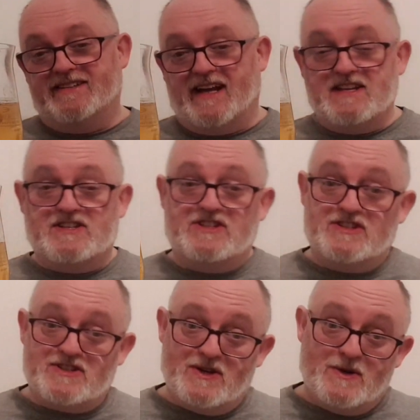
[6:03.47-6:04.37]
That is
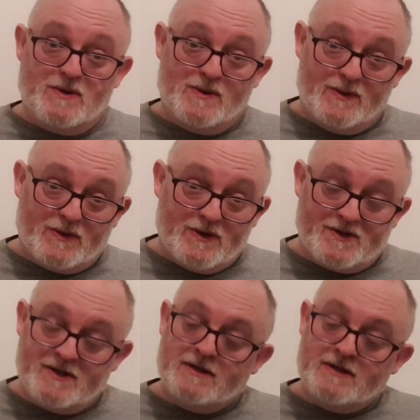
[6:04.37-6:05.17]
so good.